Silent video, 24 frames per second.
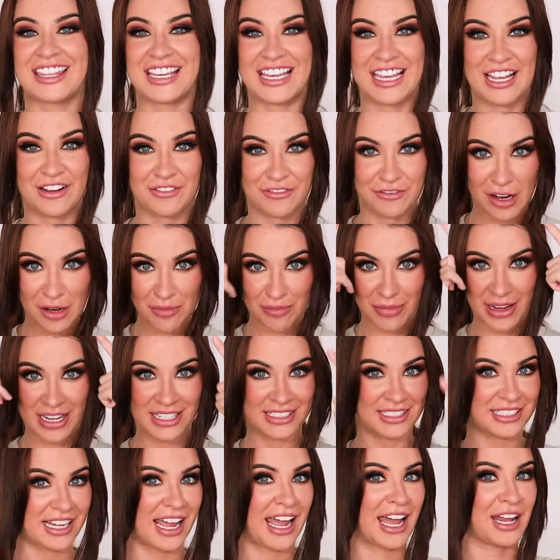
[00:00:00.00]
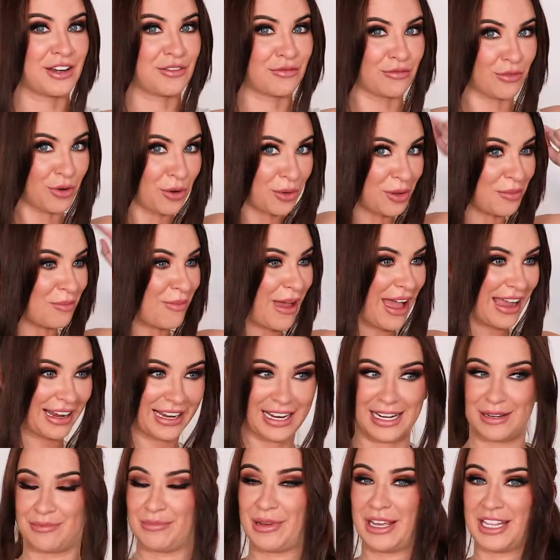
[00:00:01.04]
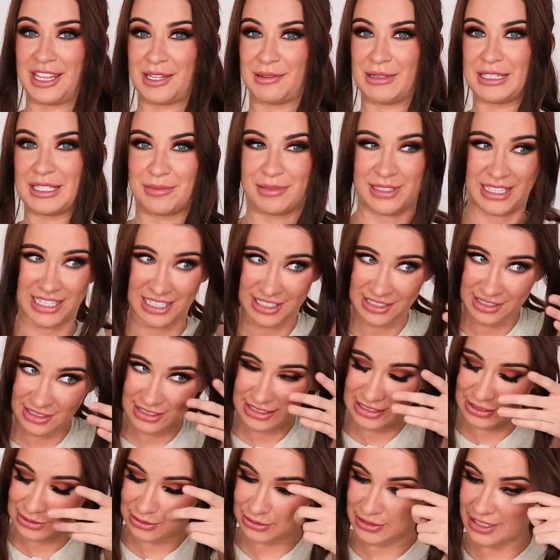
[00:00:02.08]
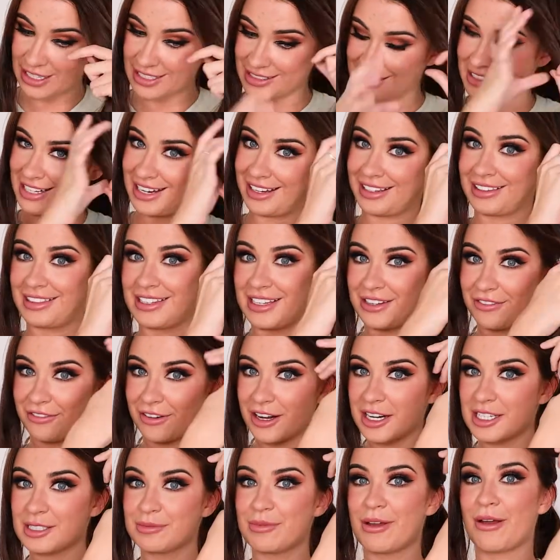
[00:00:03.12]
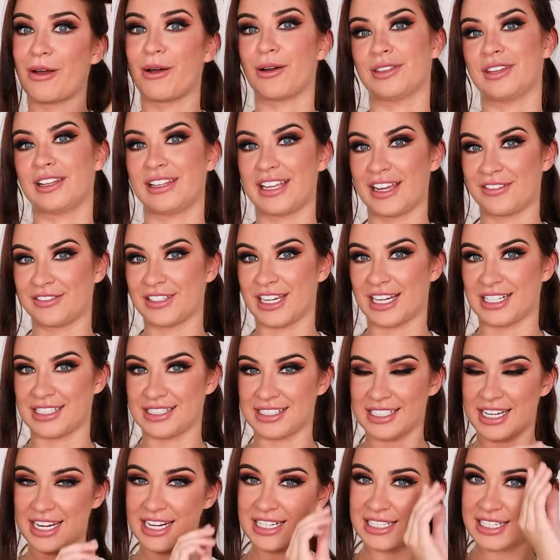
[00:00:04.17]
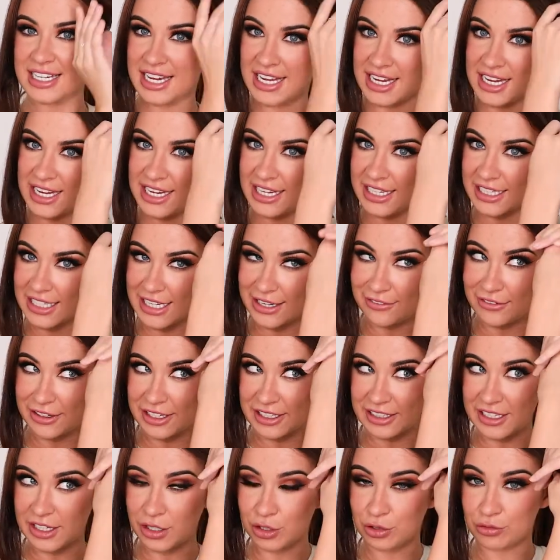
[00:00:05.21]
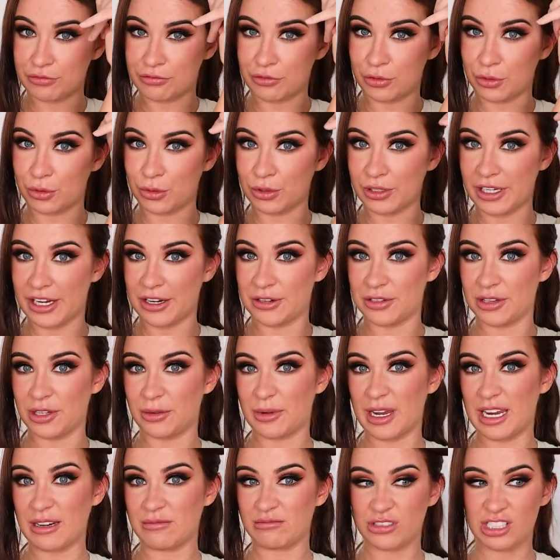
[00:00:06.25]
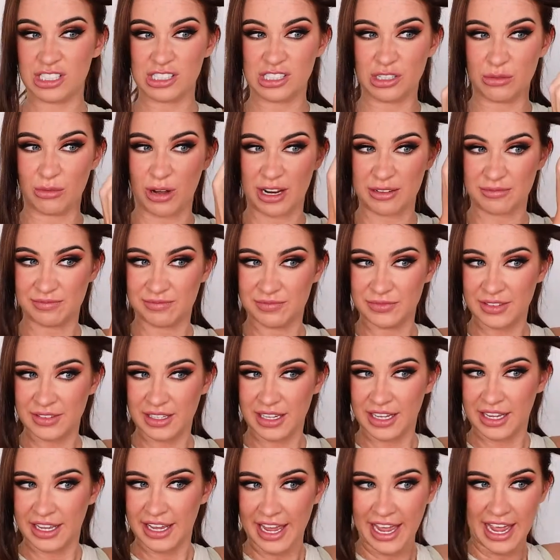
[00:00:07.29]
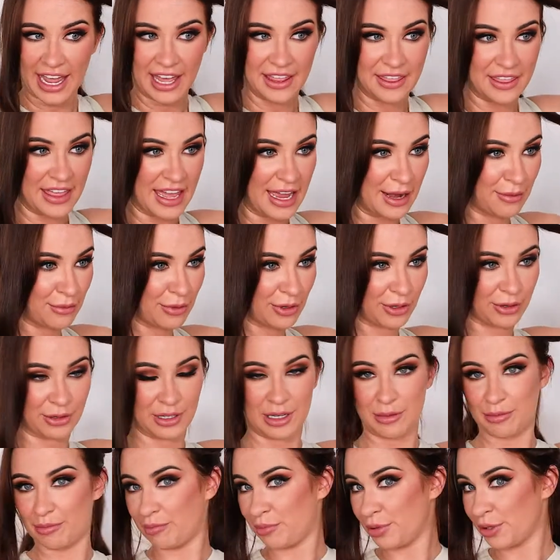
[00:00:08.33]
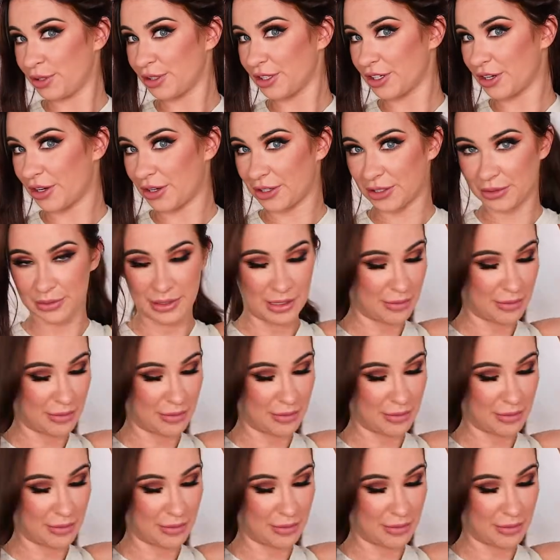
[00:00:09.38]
the front bits and roll them back and pin them into place. So let's take the first bit on the left hand side, give it a little roll out the way, just the one, and then we're going to pull it all the way